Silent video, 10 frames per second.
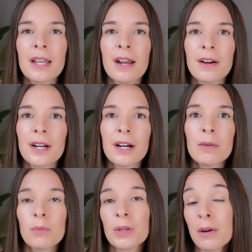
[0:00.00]
carrier
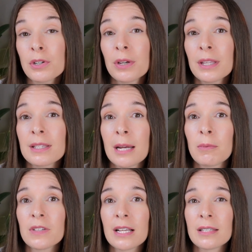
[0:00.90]
without doing this type
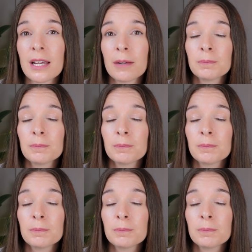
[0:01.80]
of testing.